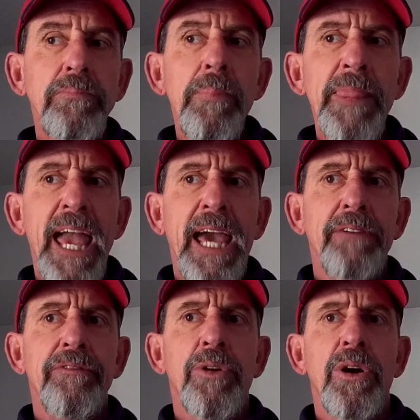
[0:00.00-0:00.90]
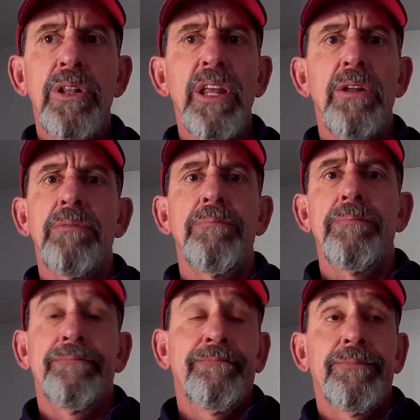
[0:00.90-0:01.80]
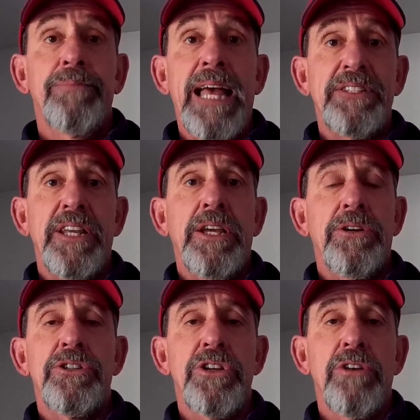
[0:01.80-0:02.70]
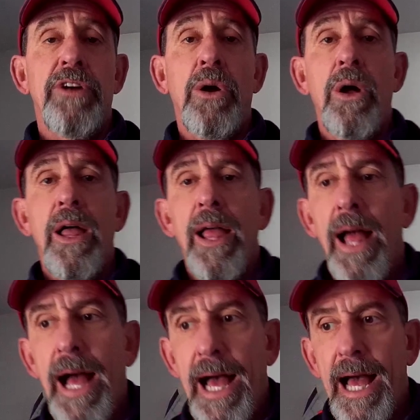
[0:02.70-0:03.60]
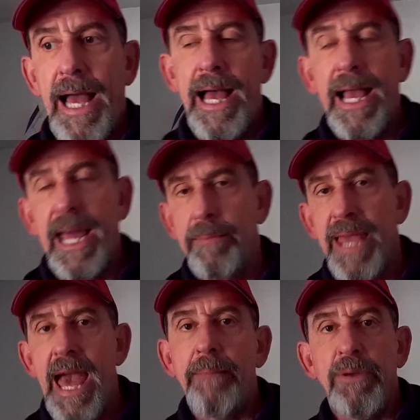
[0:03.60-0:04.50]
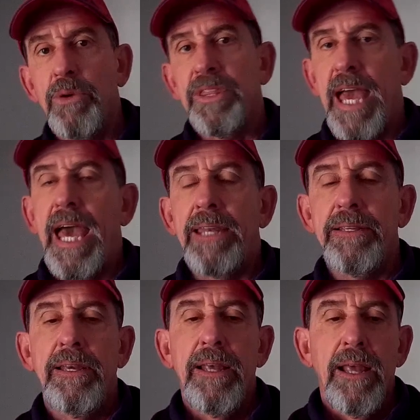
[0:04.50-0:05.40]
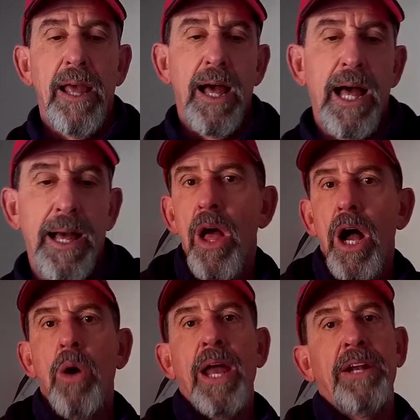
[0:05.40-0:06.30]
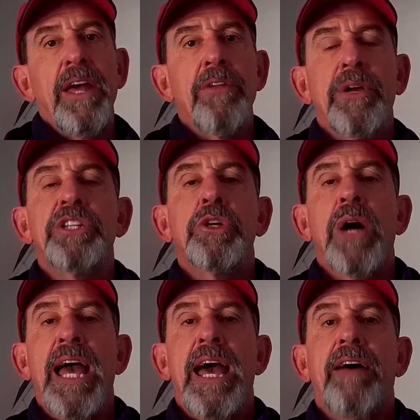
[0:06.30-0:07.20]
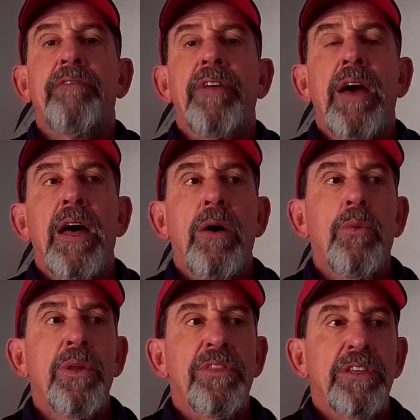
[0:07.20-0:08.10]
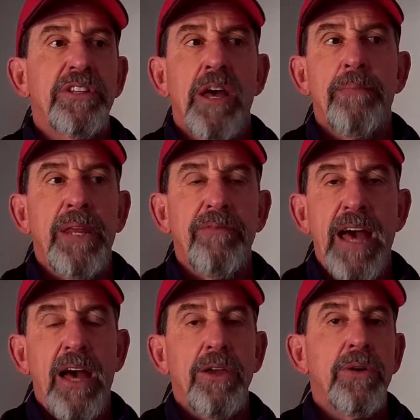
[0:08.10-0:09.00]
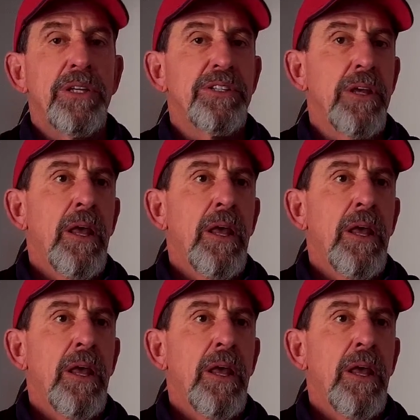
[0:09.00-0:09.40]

And for a little plastic geared servo, I got to be happy with that. All right, another issue I have with this company Value is